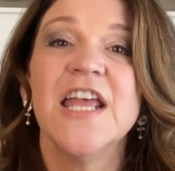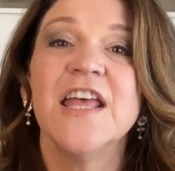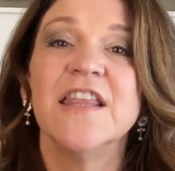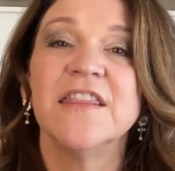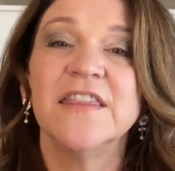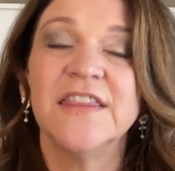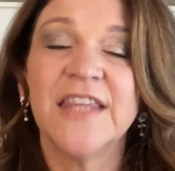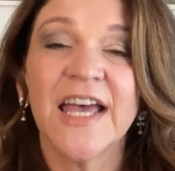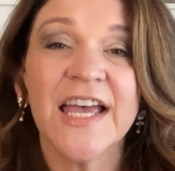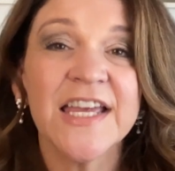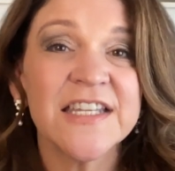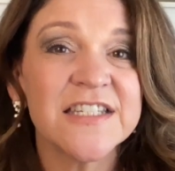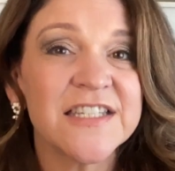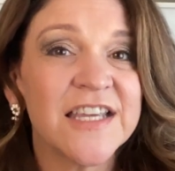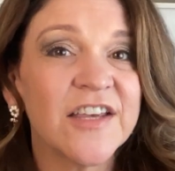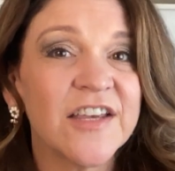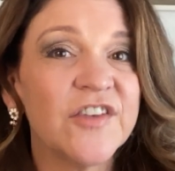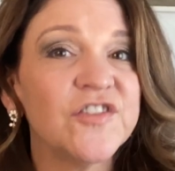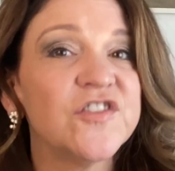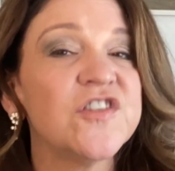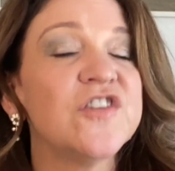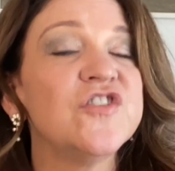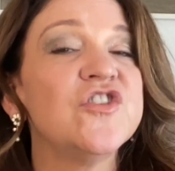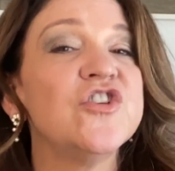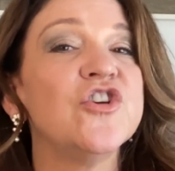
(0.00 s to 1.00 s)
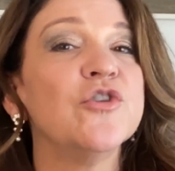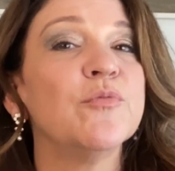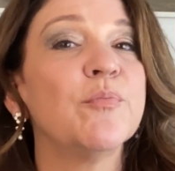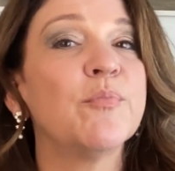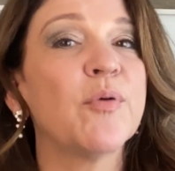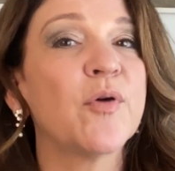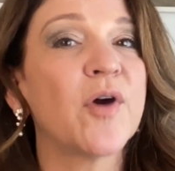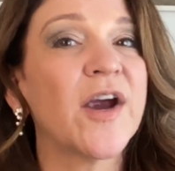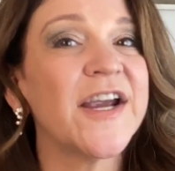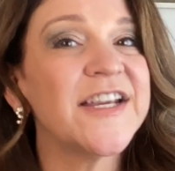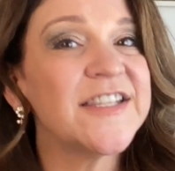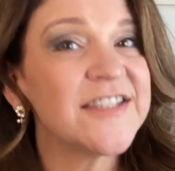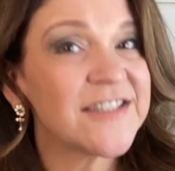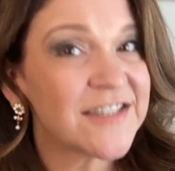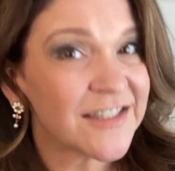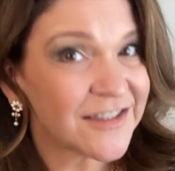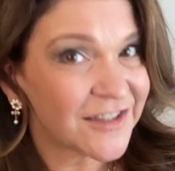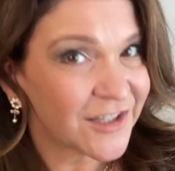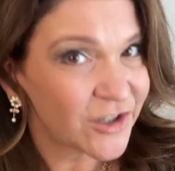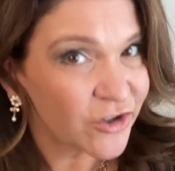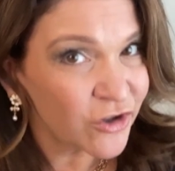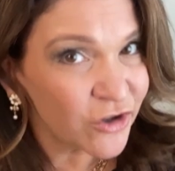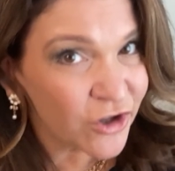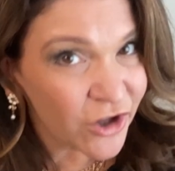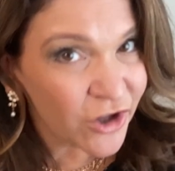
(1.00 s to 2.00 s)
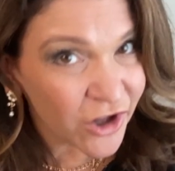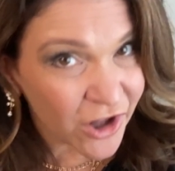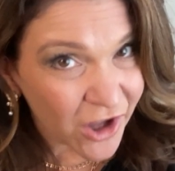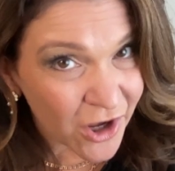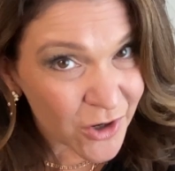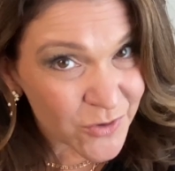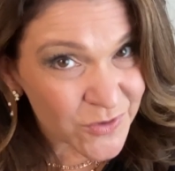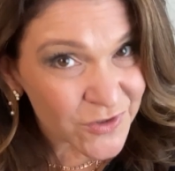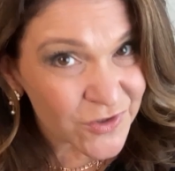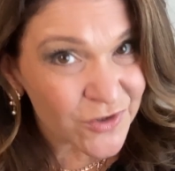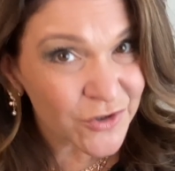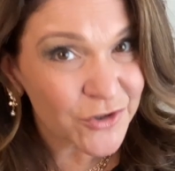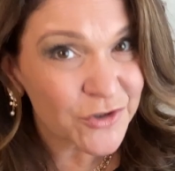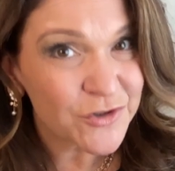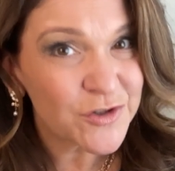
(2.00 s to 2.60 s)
that tells us you're priced a little closer